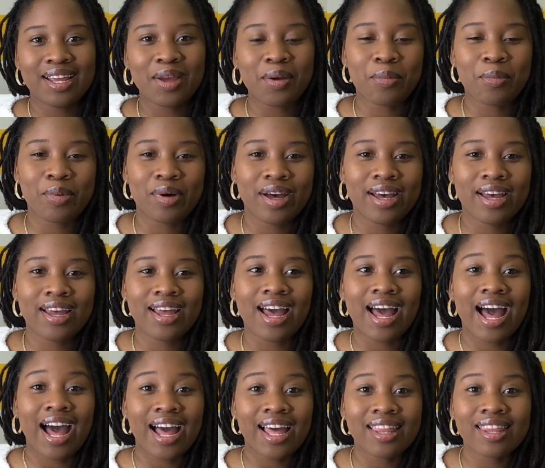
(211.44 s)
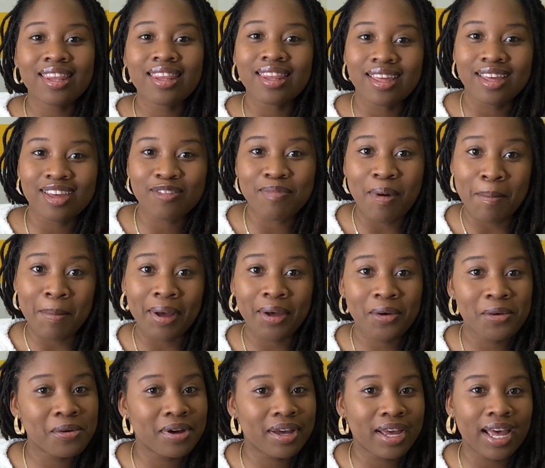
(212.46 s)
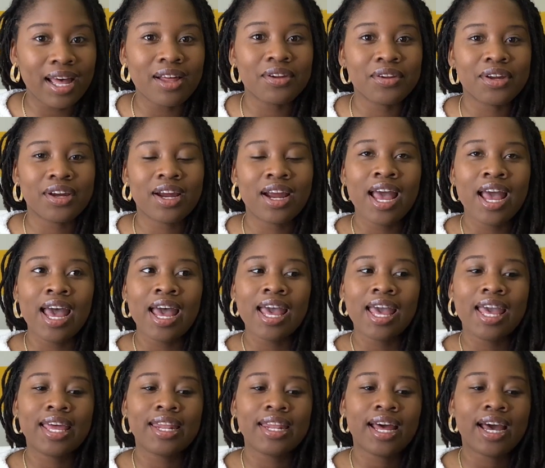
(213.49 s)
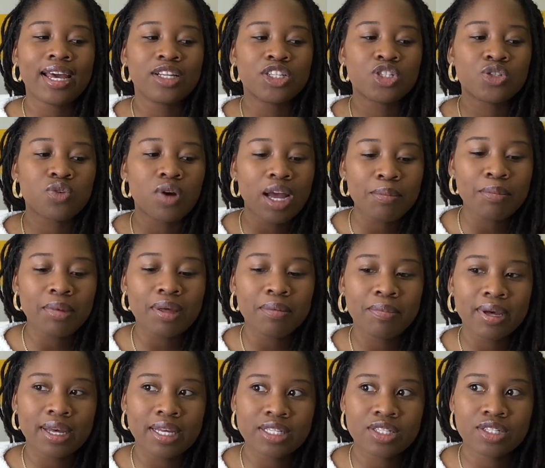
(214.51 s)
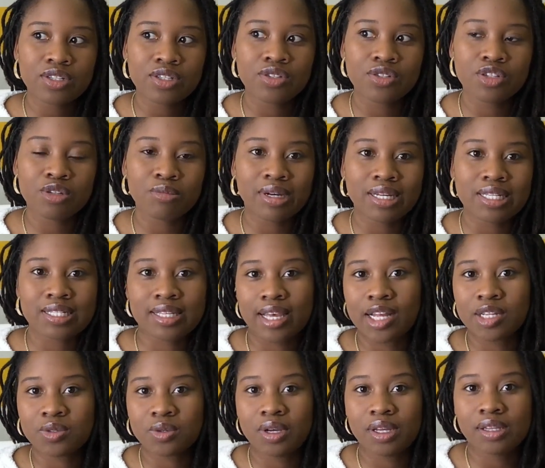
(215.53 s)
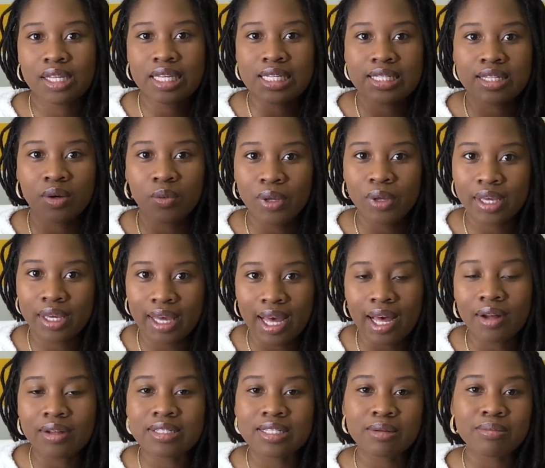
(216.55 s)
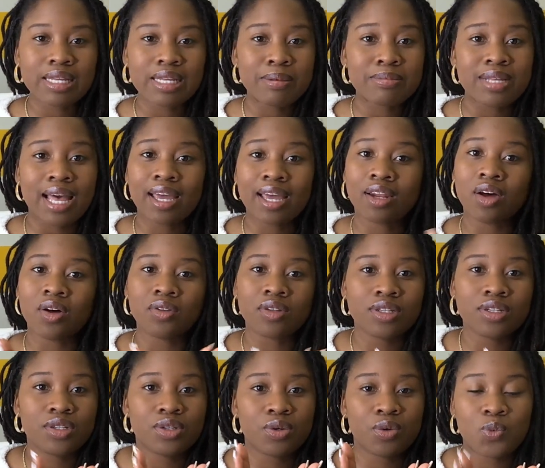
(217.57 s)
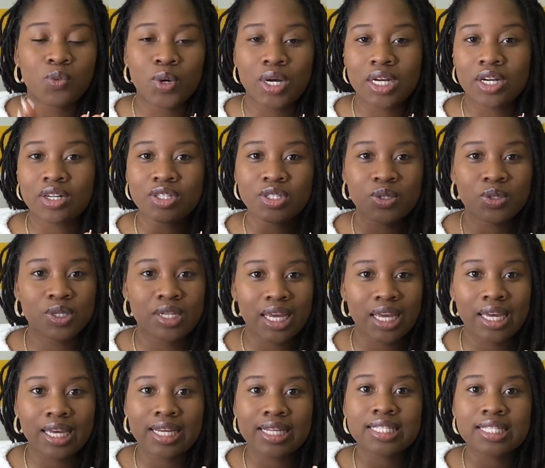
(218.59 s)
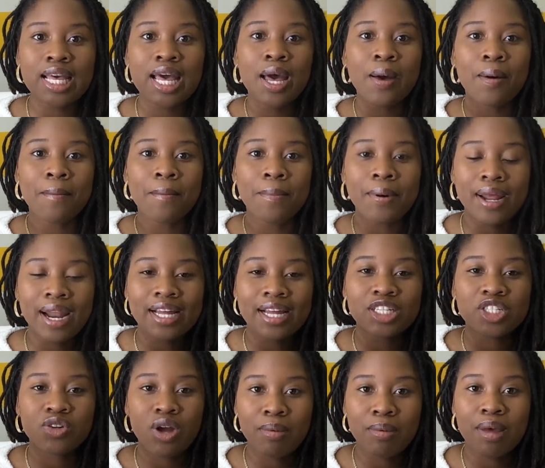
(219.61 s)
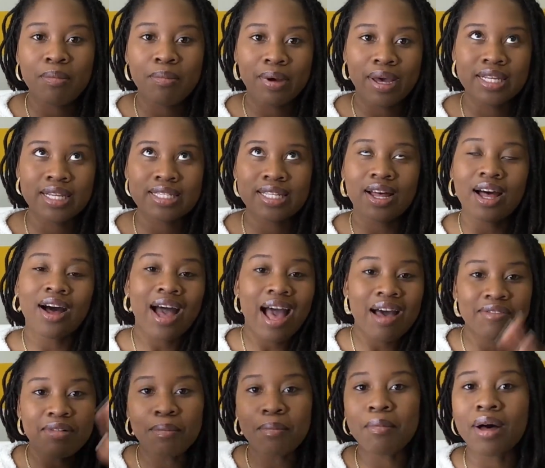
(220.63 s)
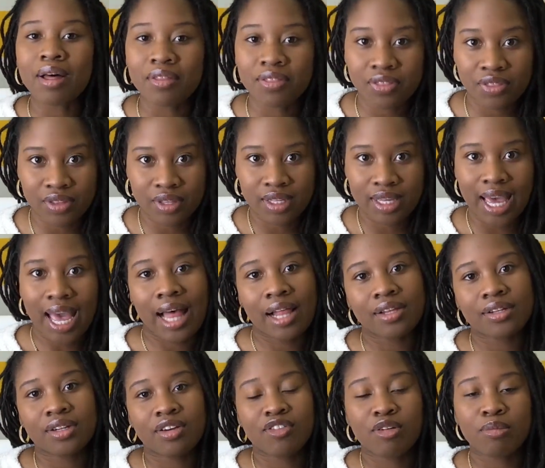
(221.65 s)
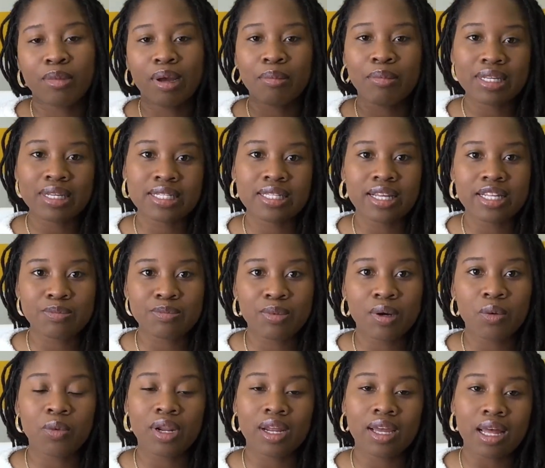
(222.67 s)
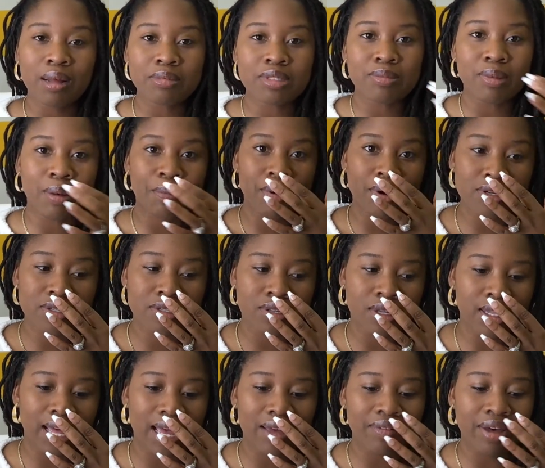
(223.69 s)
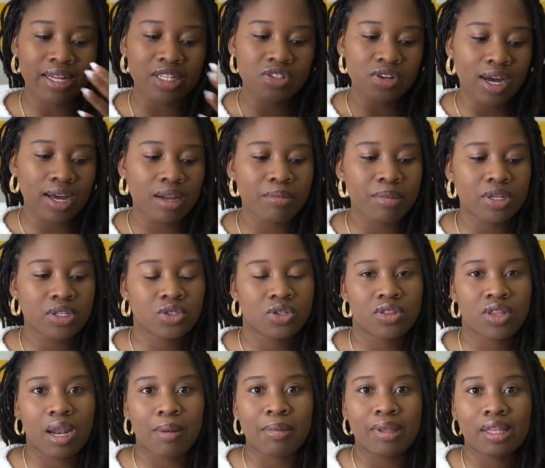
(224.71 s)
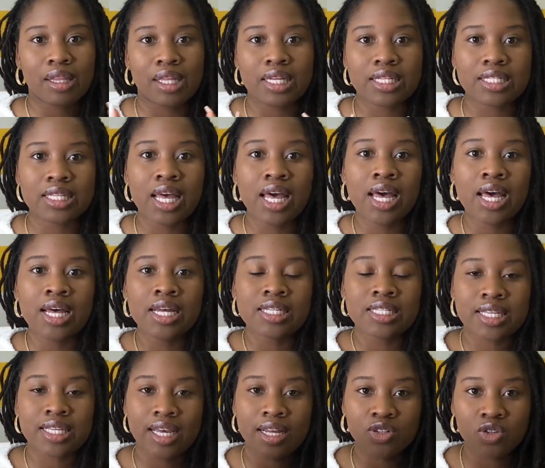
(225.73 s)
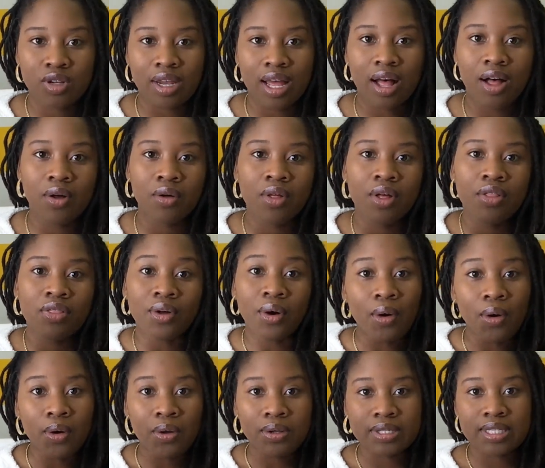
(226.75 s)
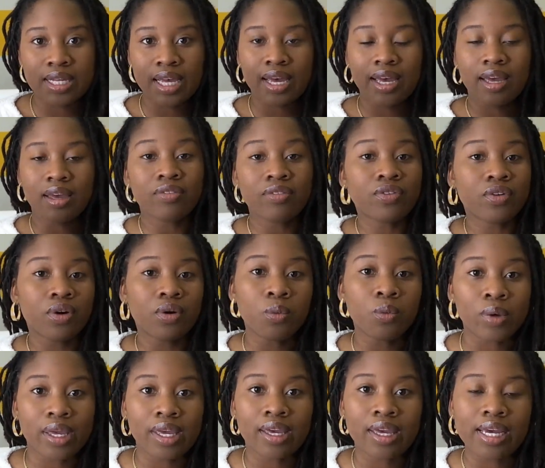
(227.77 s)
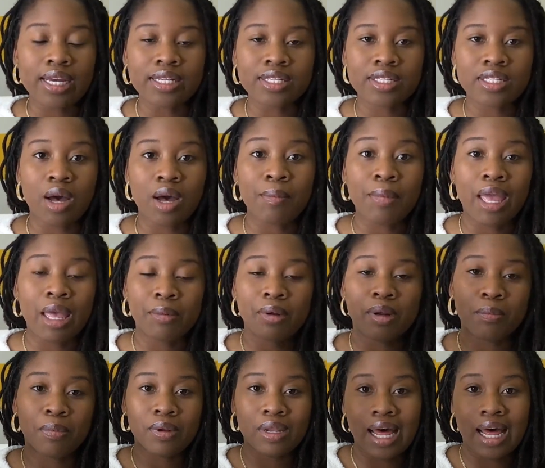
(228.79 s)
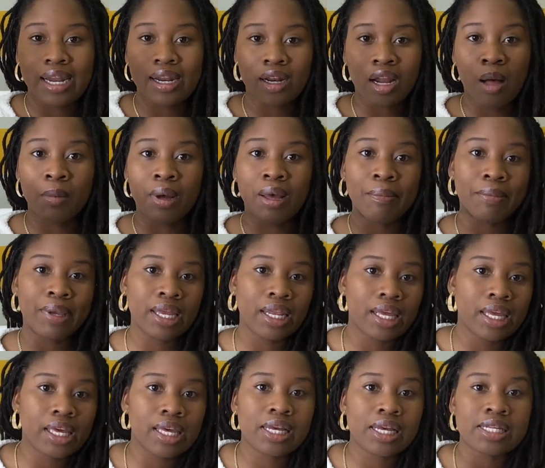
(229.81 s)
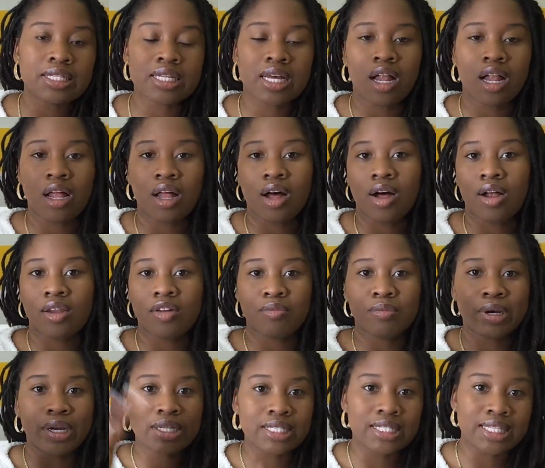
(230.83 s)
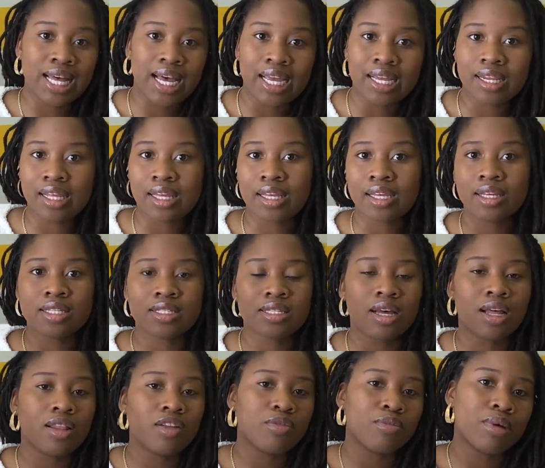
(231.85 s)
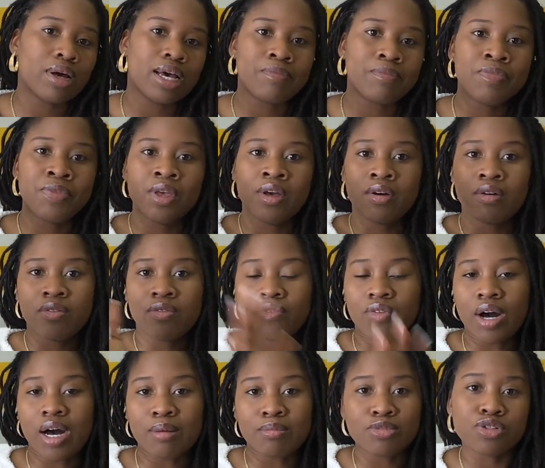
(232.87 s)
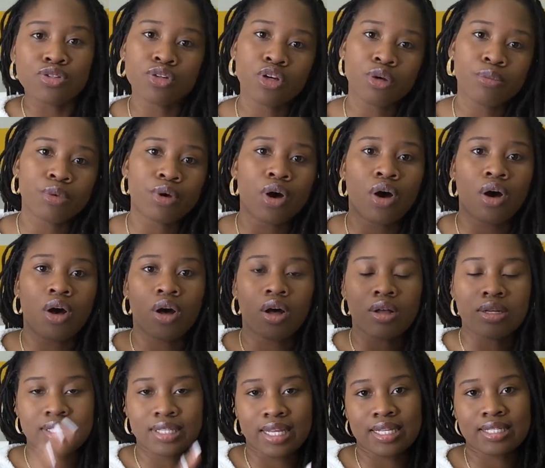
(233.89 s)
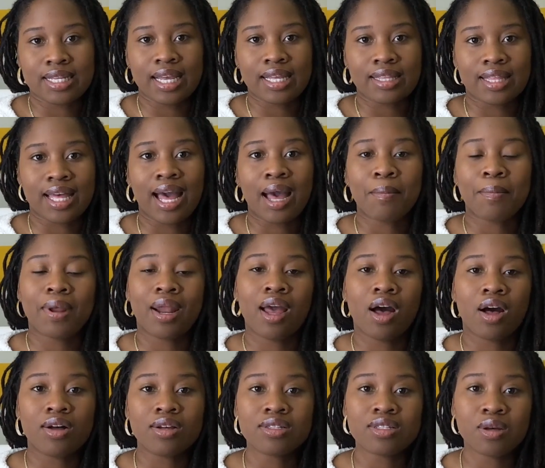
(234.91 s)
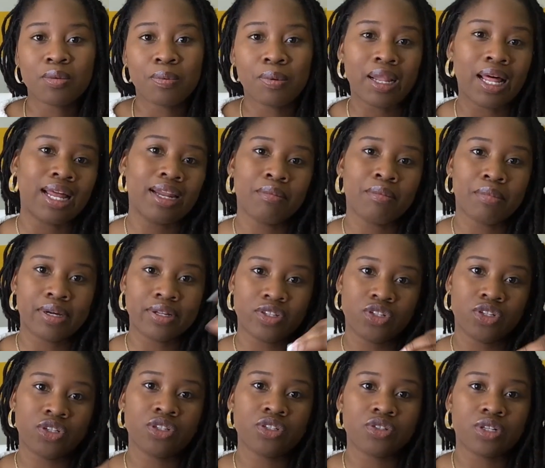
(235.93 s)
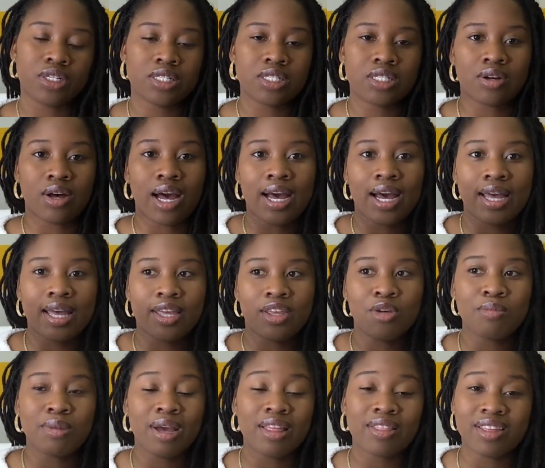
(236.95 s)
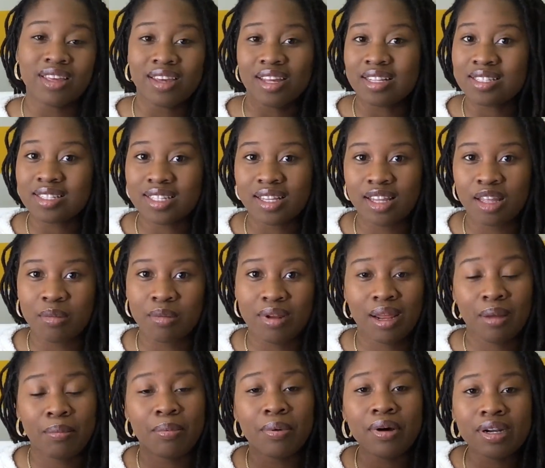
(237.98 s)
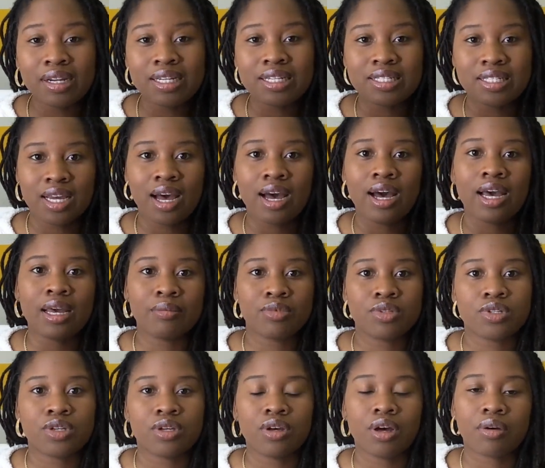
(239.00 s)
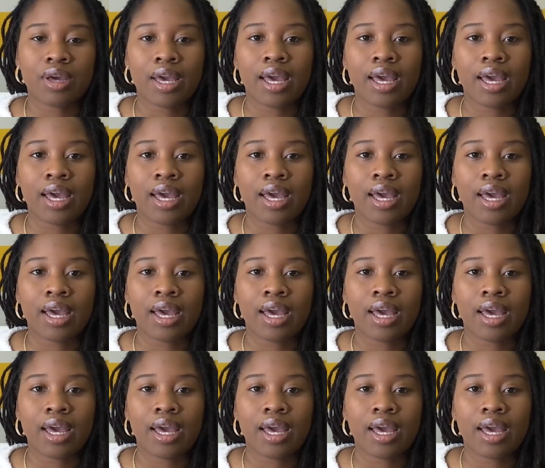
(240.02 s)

it, but I live by my Google Calendar. And I try my best to do my schedule at least a week out. Sometimes I can only do 1 or 2 days, but I try my best. Now, I'll have a month calendar for my business, but when it comes to my personal life, I try to make sure that I'm at least scheduled out the whole day for a week. And so I'm able to plot in all my meetings, all of my signings, all of my Zoom calls, things like that. But I also plot in my children. So you might think it's silly, but I put in time to,